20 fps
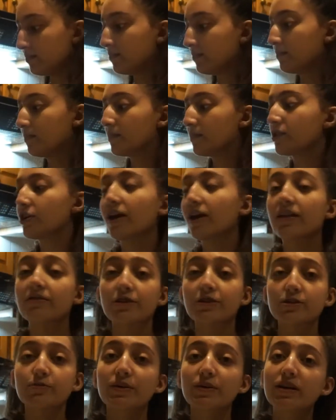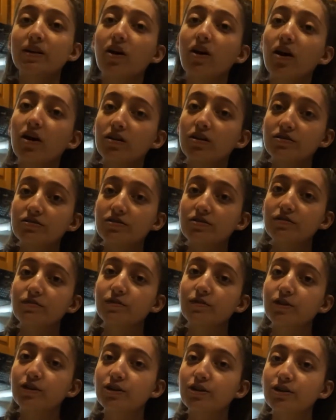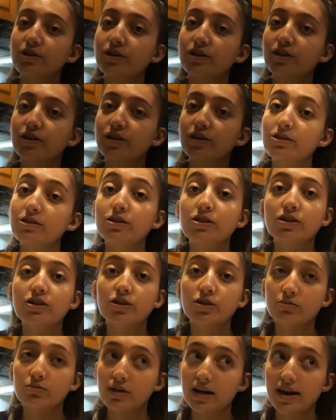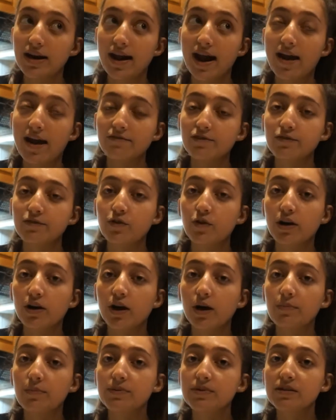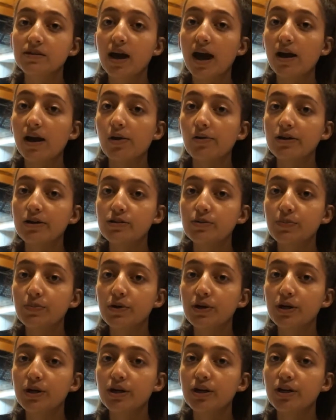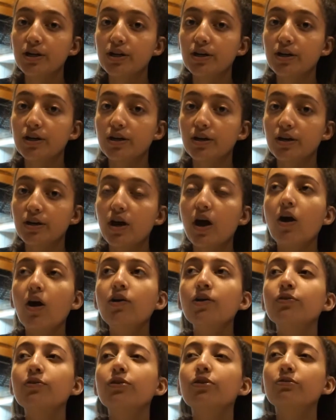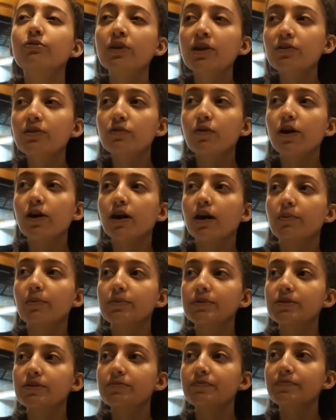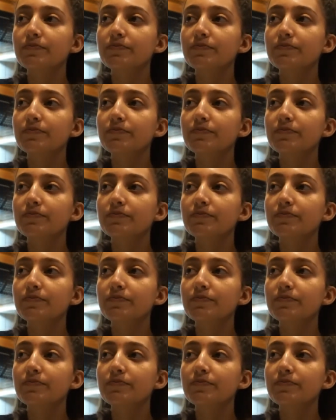So yeah, the recipe calls for 3.5 to 4 cups. I always put, oh no, 3 to 4 cups.